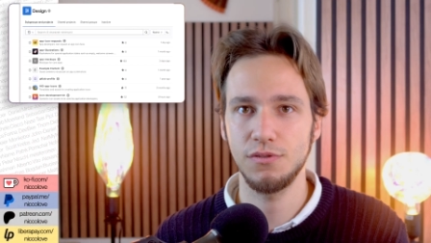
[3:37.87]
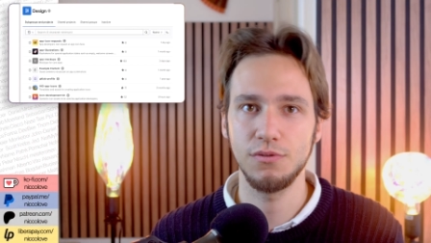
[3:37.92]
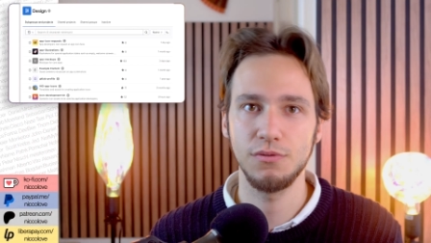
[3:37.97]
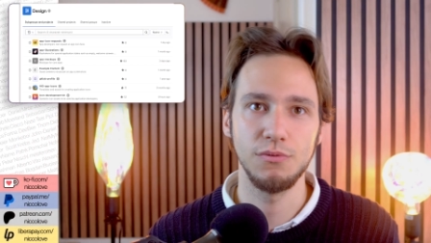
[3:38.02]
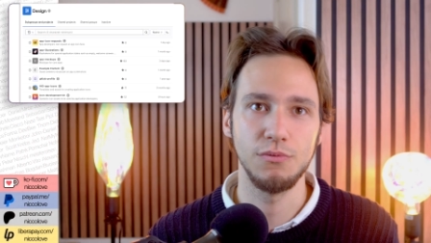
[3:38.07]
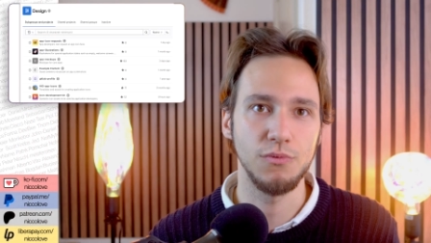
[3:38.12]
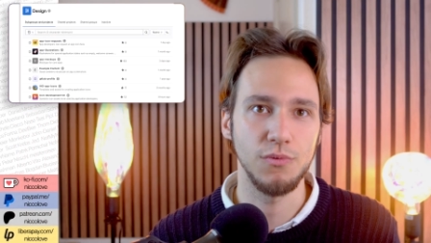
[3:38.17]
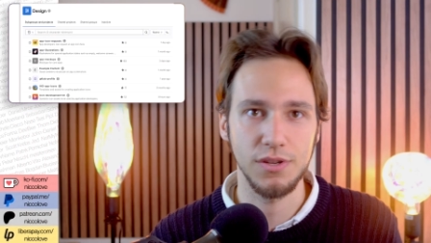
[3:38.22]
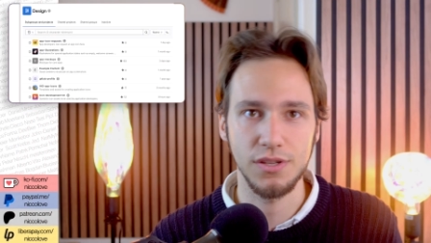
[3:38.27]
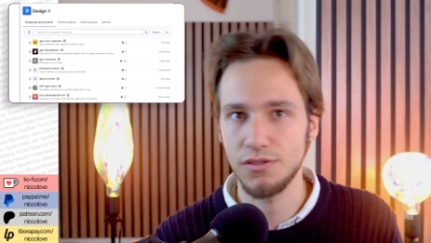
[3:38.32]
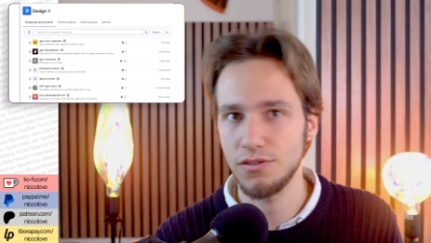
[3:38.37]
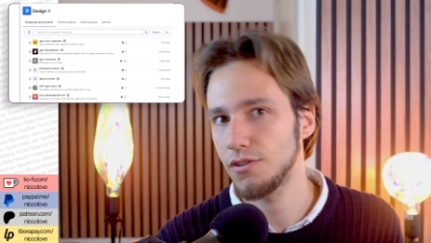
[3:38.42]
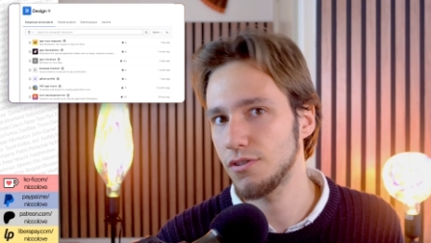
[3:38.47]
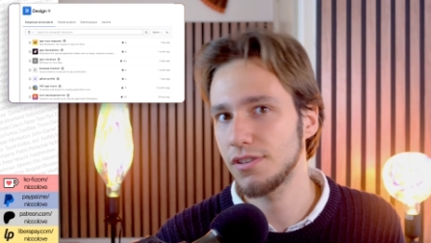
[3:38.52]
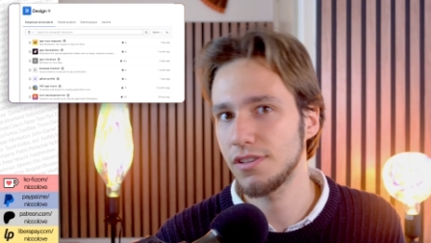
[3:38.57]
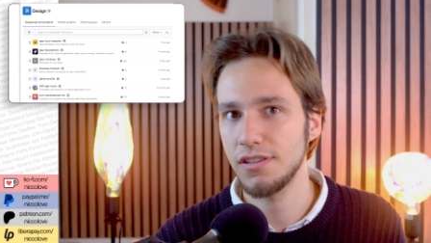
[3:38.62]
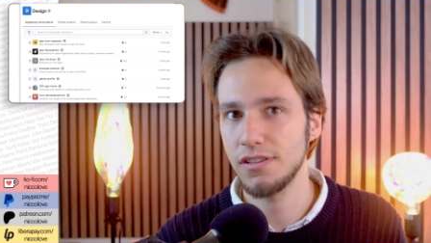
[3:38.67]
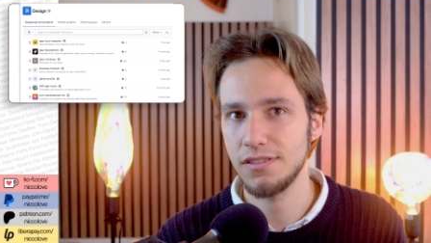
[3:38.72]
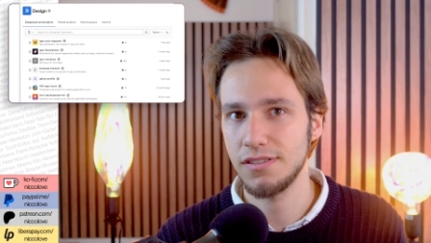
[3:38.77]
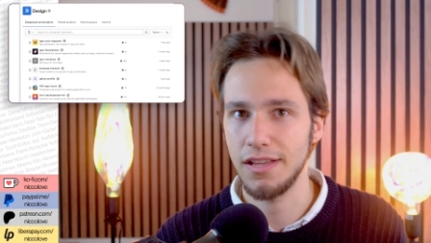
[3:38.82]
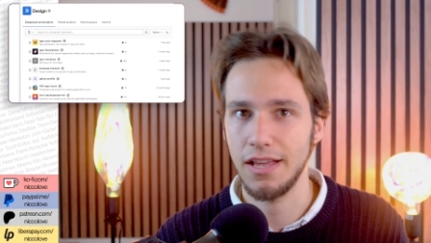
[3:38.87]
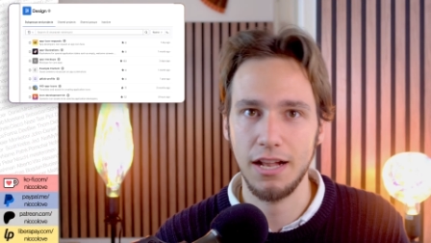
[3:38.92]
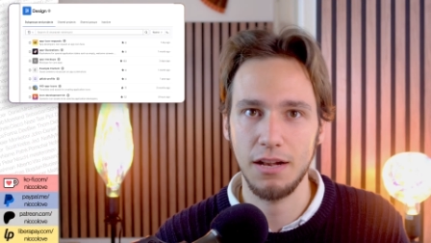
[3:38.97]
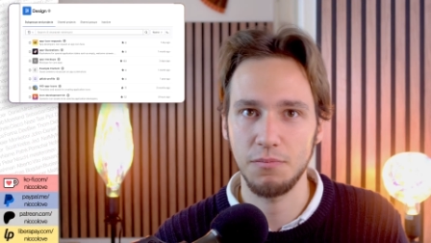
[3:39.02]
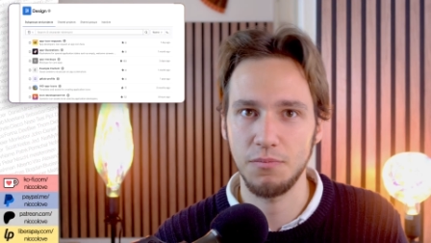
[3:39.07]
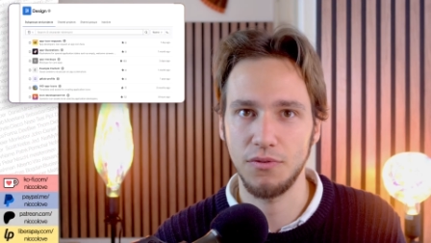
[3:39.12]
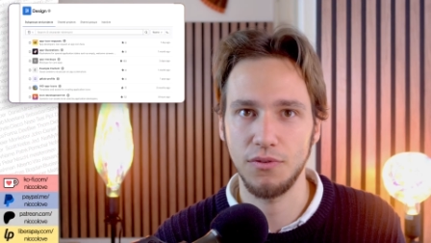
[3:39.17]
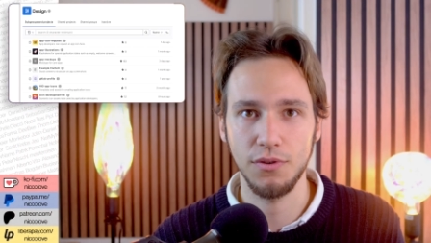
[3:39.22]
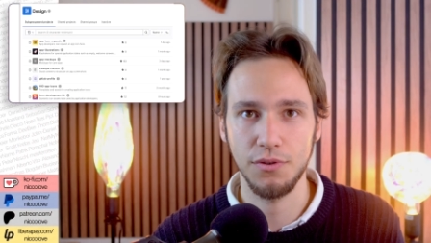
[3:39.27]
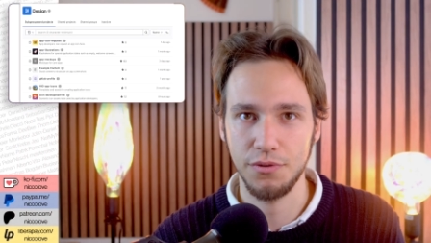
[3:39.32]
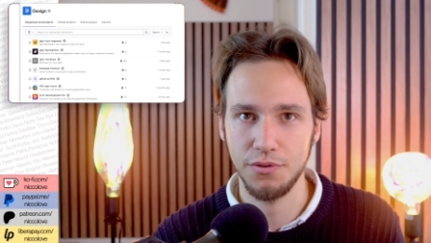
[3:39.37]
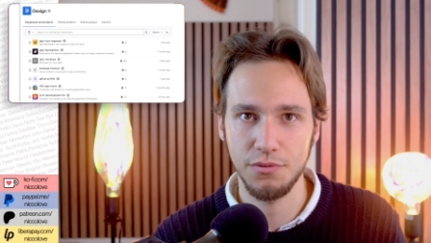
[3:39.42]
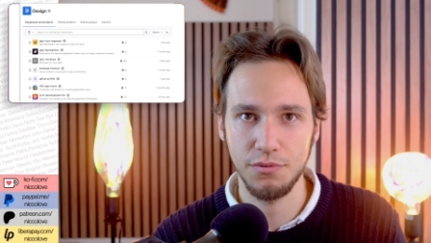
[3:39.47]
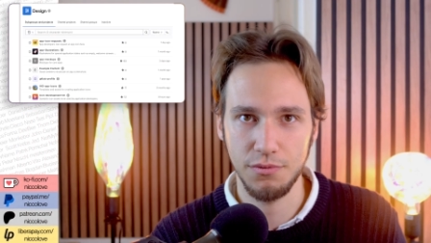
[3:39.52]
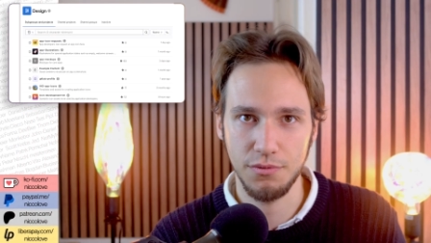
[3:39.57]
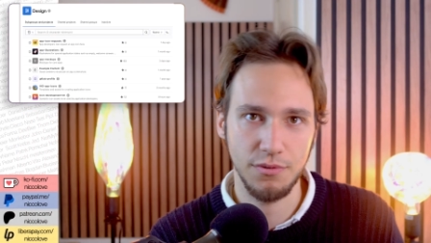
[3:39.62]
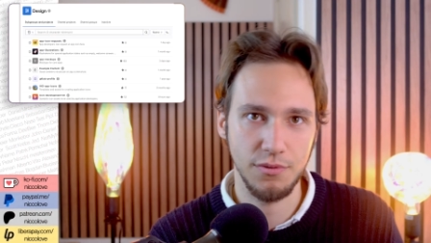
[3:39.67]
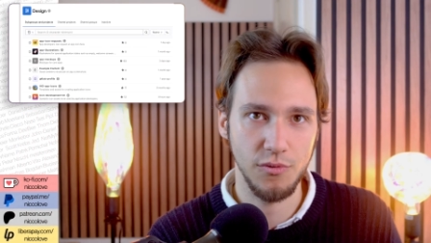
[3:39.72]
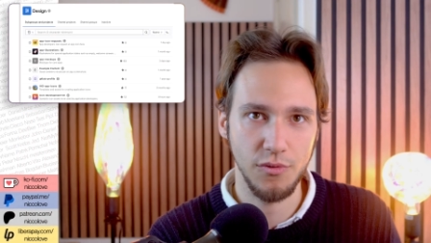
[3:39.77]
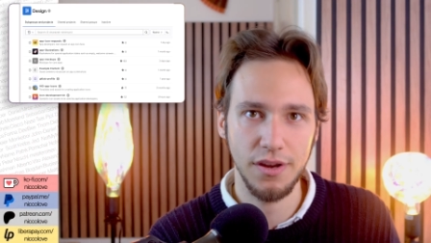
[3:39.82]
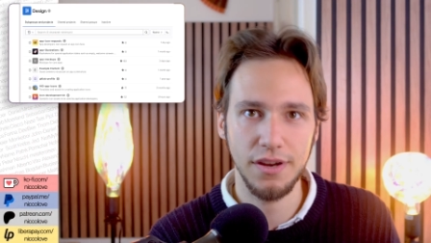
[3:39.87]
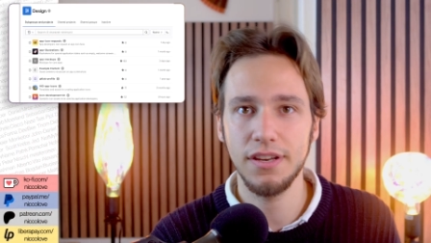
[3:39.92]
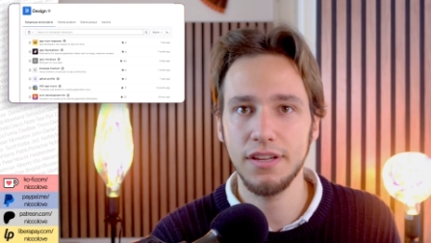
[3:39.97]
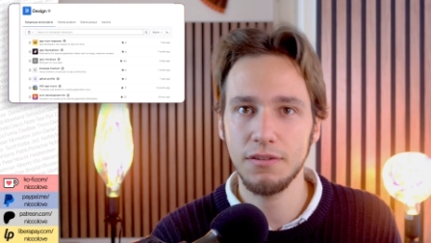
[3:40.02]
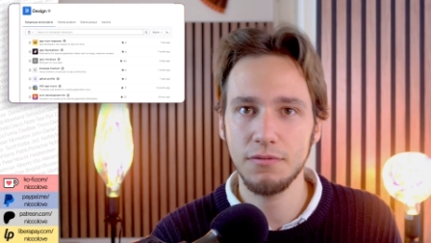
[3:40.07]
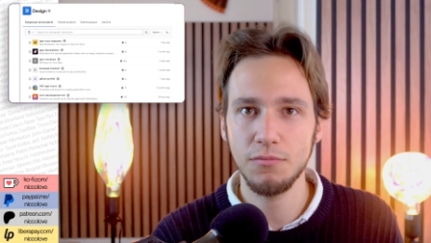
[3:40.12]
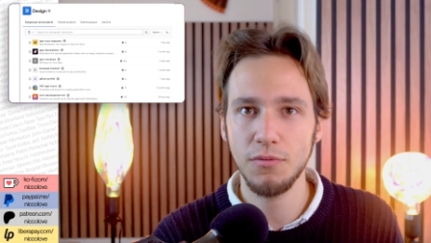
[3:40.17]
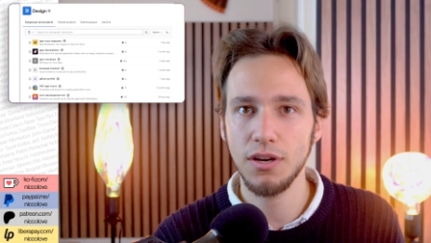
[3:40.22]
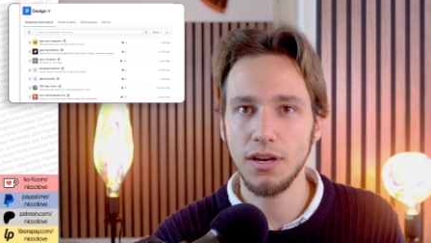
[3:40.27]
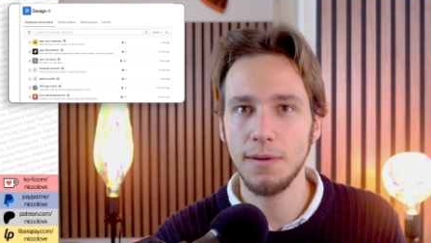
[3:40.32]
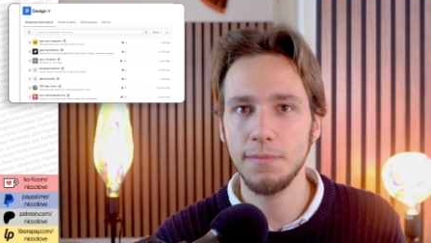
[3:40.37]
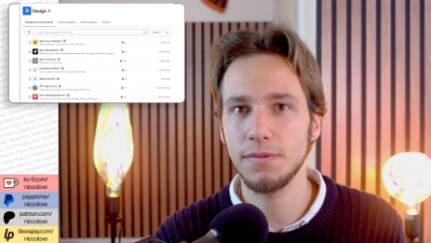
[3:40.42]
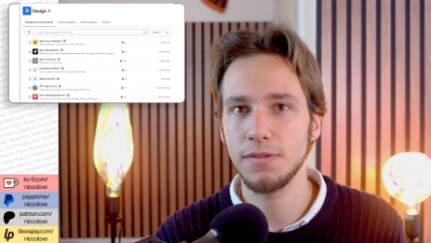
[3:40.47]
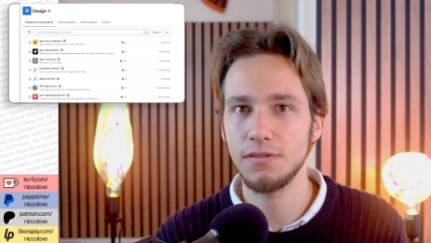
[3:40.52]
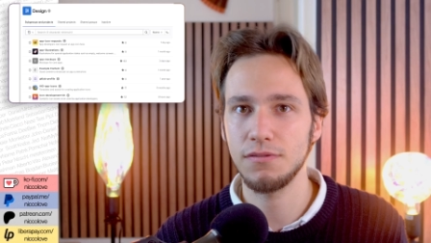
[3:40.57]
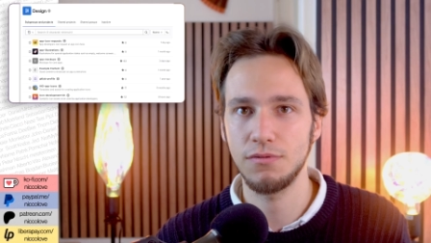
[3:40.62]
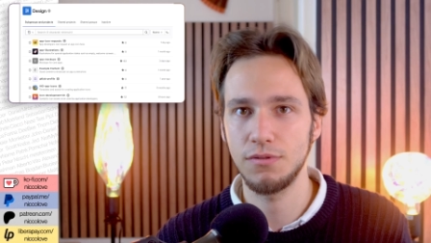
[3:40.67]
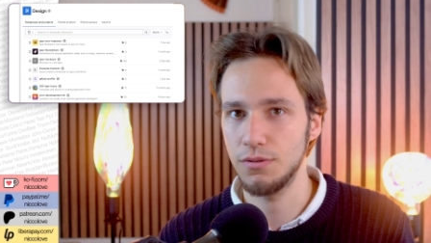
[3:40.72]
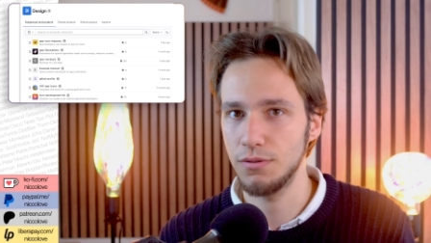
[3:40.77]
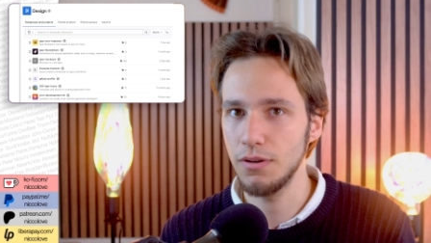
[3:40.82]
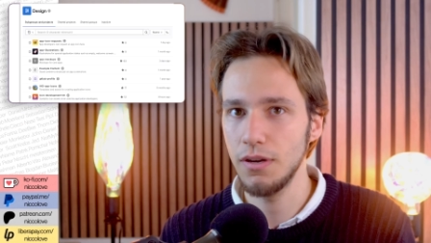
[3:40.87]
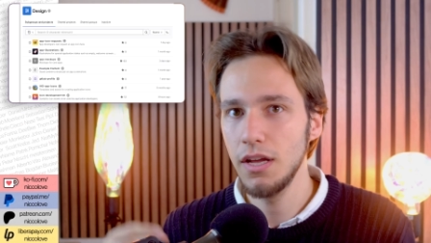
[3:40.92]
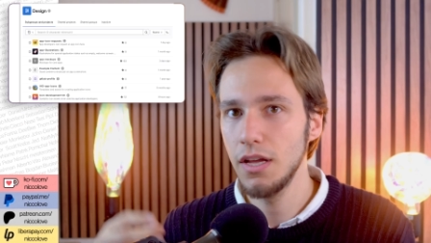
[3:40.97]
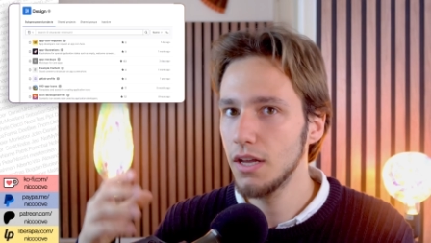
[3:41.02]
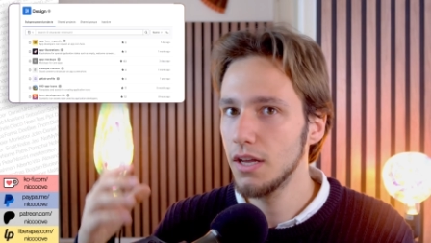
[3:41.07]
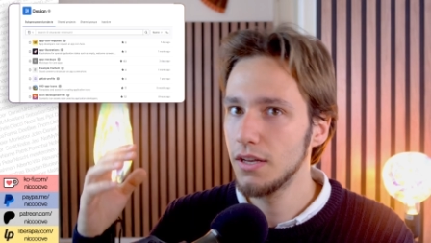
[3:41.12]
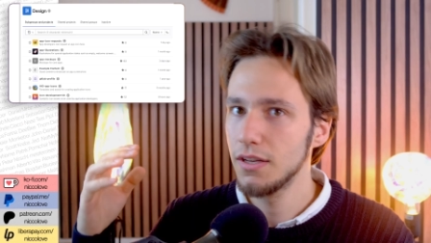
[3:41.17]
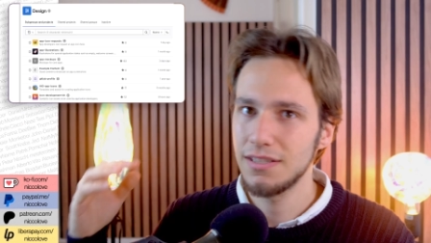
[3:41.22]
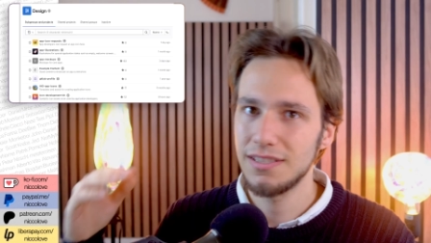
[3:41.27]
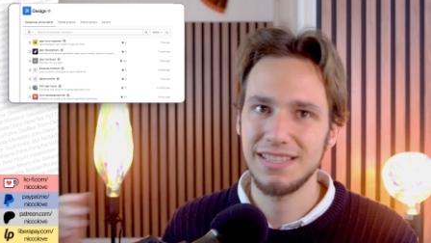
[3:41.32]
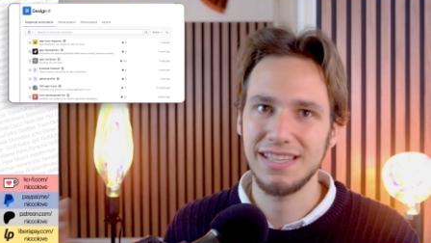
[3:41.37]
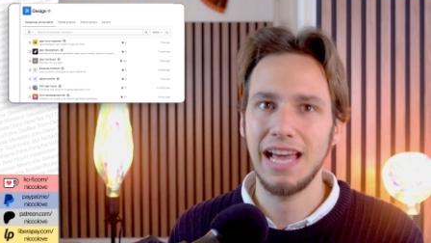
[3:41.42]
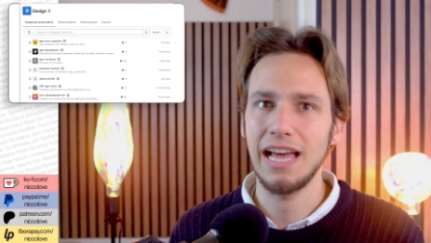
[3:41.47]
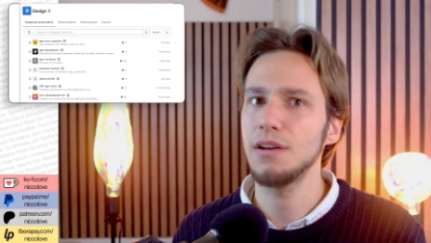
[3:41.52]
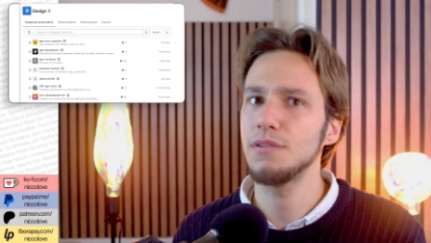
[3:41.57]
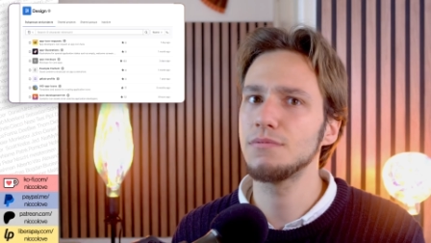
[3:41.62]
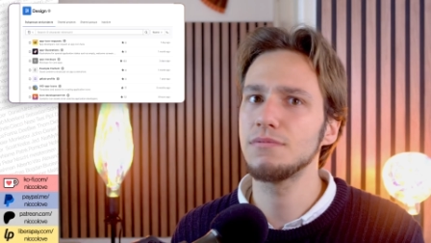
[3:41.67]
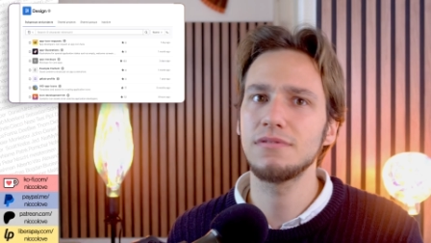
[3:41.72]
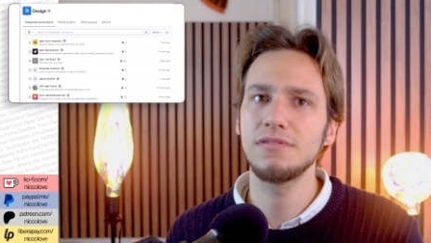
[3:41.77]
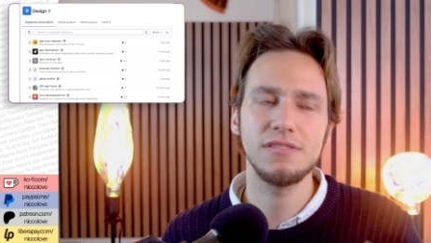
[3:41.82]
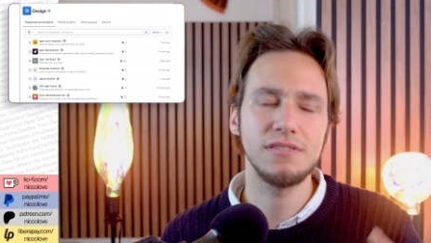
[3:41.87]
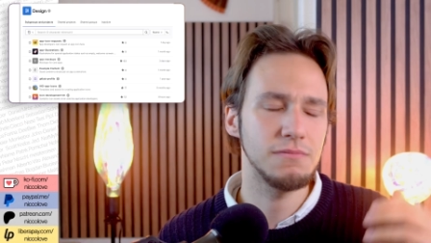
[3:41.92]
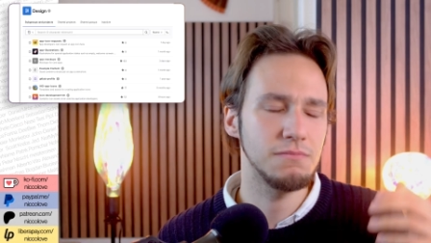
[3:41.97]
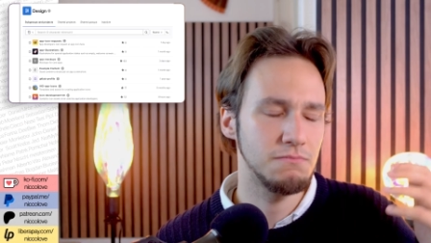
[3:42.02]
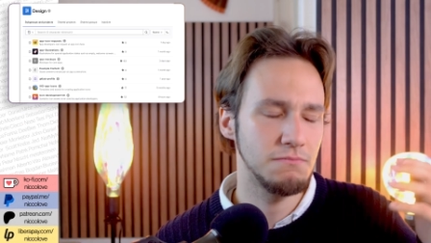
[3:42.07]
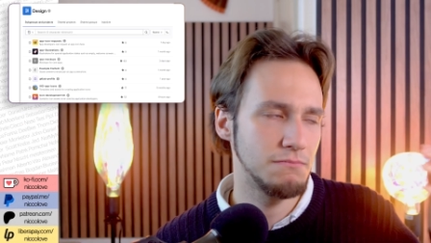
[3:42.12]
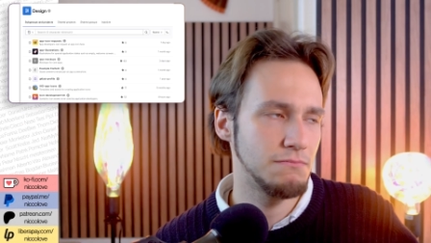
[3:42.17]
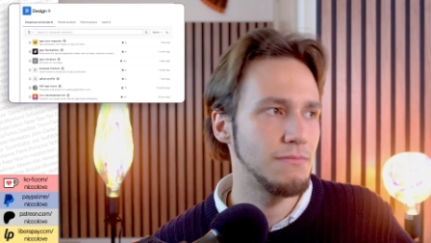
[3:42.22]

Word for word: to resources helpful to creating mockups to sounds,